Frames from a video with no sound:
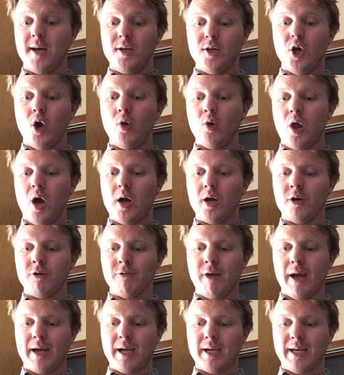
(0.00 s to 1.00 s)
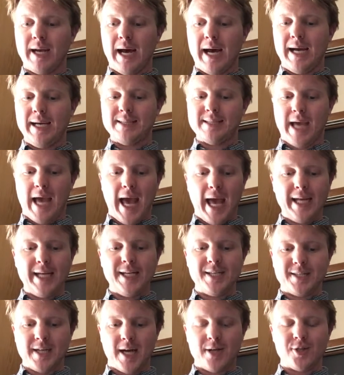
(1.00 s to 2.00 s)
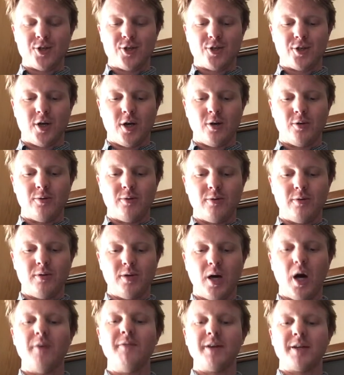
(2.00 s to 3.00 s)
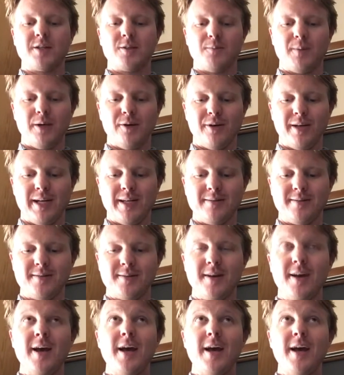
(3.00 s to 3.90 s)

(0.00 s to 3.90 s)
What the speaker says: no longer recognize any touchstone of experience.